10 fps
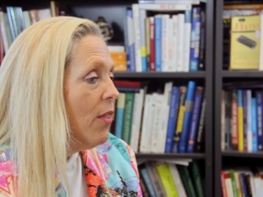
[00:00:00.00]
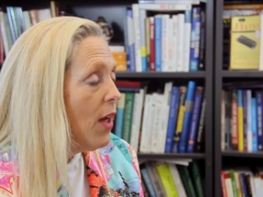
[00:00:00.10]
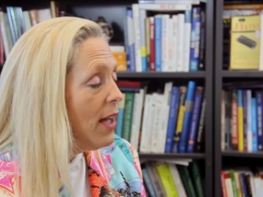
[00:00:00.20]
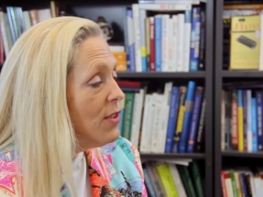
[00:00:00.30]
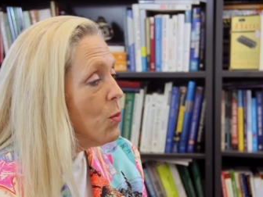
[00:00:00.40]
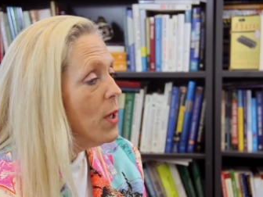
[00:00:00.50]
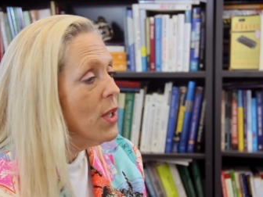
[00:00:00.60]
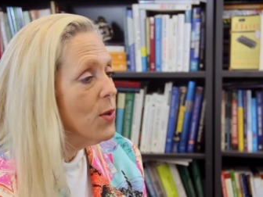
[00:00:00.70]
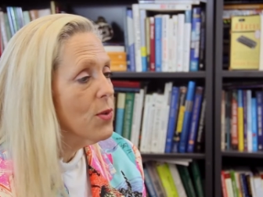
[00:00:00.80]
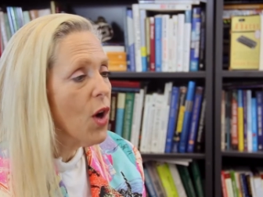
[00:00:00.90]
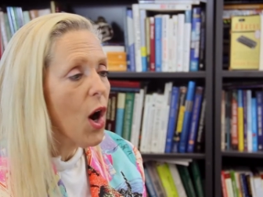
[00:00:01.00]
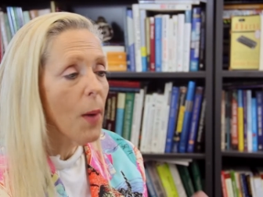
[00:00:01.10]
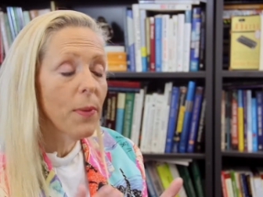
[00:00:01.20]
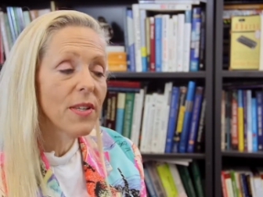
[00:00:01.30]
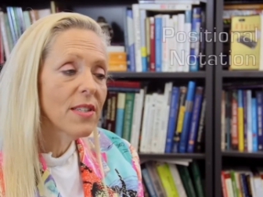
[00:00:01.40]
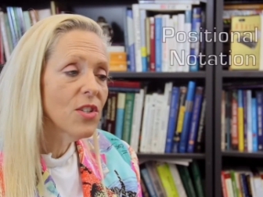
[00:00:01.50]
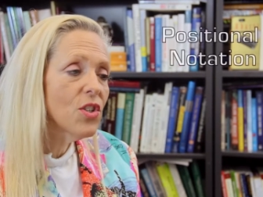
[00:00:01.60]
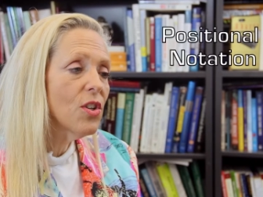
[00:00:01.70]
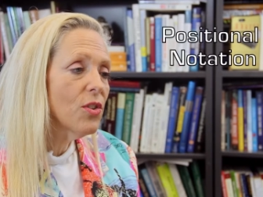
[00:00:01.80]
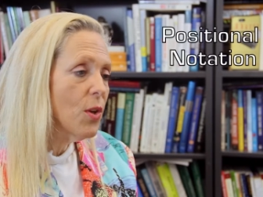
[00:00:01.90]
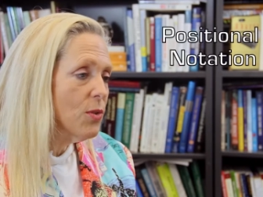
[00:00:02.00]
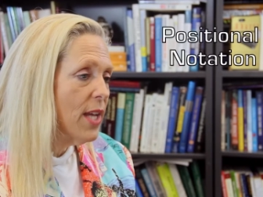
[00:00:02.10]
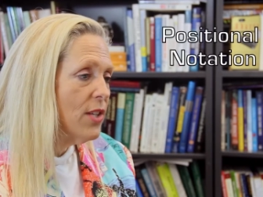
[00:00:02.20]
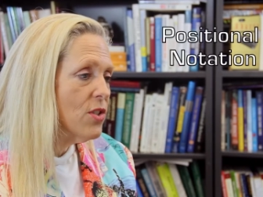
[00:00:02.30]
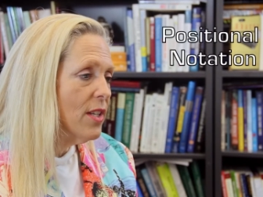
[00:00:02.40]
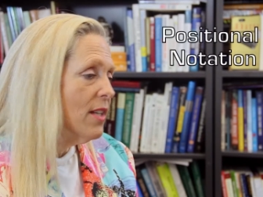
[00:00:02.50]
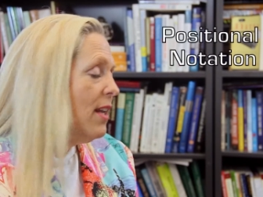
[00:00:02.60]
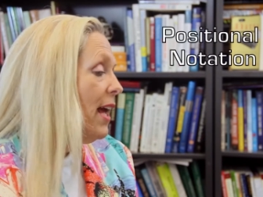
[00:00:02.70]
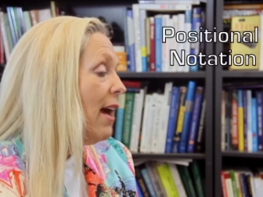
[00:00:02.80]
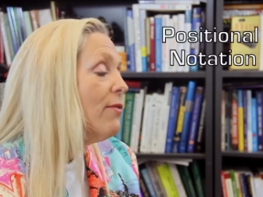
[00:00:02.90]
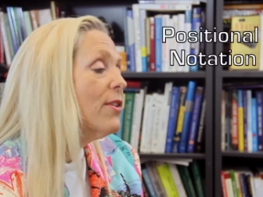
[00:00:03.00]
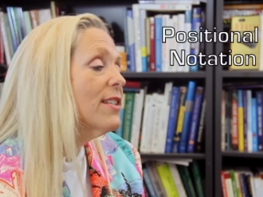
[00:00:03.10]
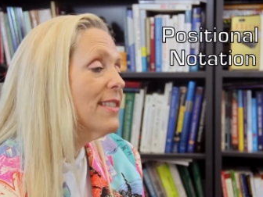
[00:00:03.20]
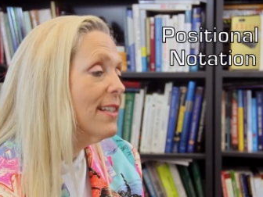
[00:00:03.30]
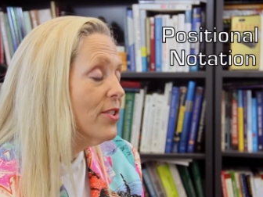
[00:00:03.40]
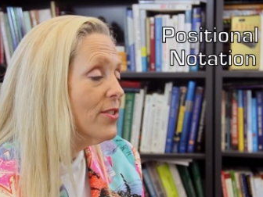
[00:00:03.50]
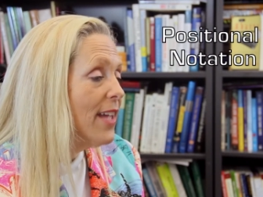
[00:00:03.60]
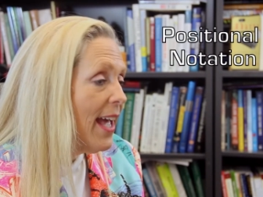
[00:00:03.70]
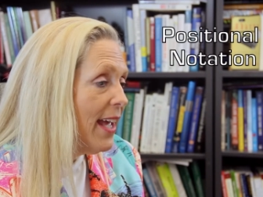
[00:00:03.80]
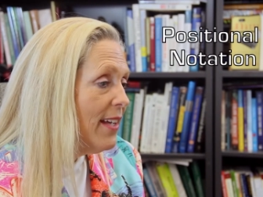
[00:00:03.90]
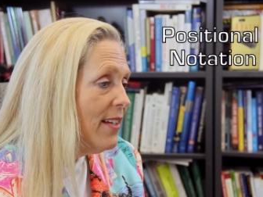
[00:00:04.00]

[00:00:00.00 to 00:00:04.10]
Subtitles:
Thus, we use our positional notation every single day.